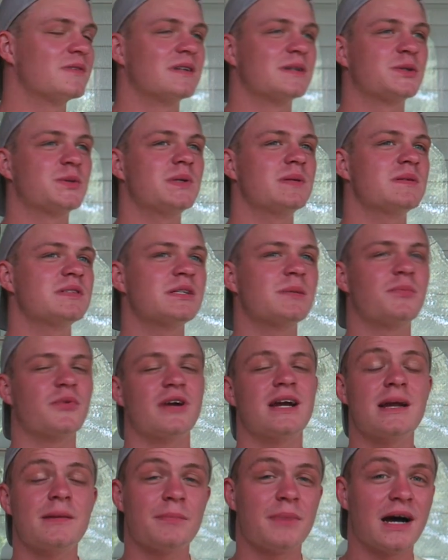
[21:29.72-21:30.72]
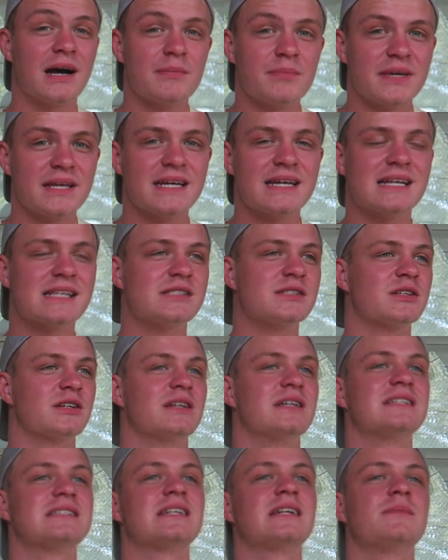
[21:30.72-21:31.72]
pretty much a brand by me. It's
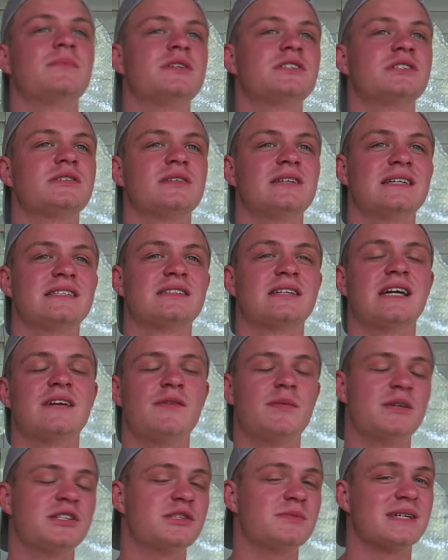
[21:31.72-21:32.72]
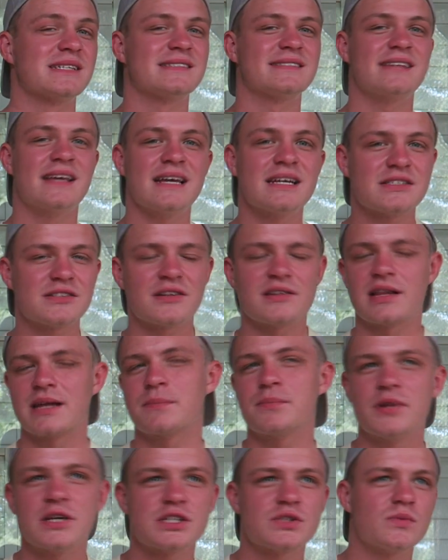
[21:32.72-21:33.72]
gonna have a bunch of my sayings on it,
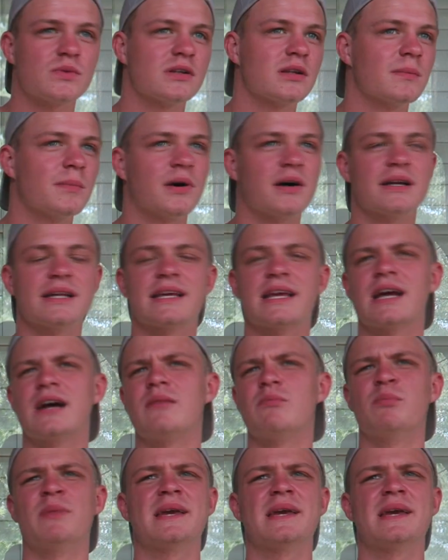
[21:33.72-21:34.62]
like +1 of the body count.